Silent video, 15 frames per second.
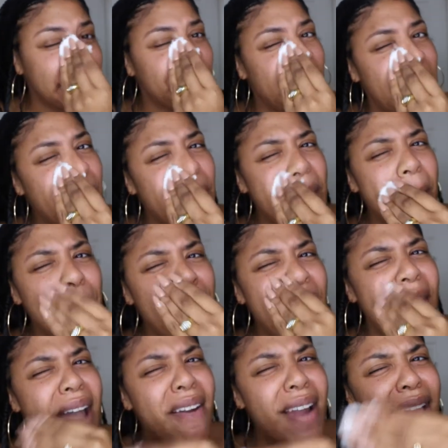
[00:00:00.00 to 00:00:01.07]
I'm gonna be
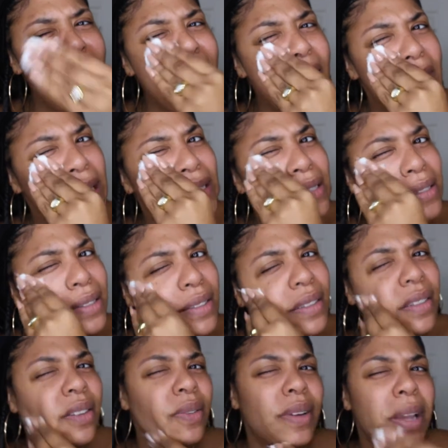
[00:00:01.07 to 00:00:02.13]
embarrassed.
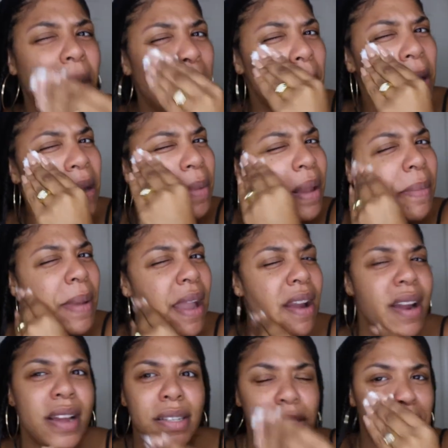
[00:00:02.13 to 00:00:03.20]
Okay, I'm gonna be
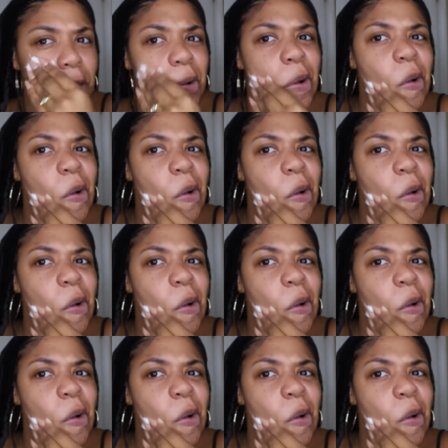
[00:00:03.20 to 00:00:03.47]
embarrassed.